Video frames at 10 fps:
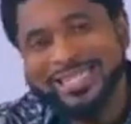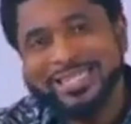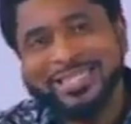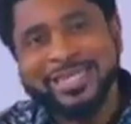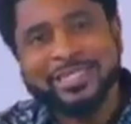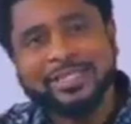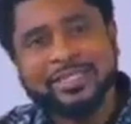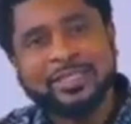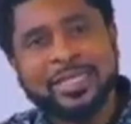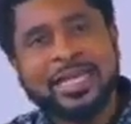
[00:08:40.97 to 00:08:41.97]

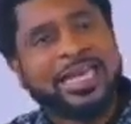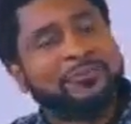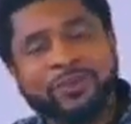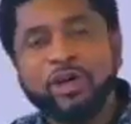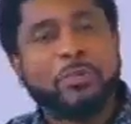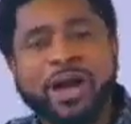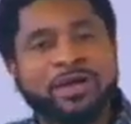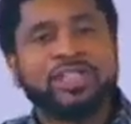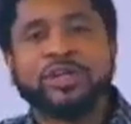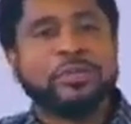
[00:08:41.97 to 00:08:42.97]
if you're not
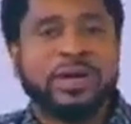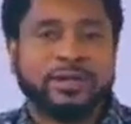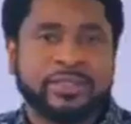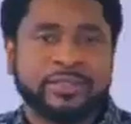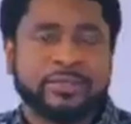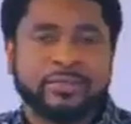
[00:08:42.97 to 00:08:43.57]
married, you're not married.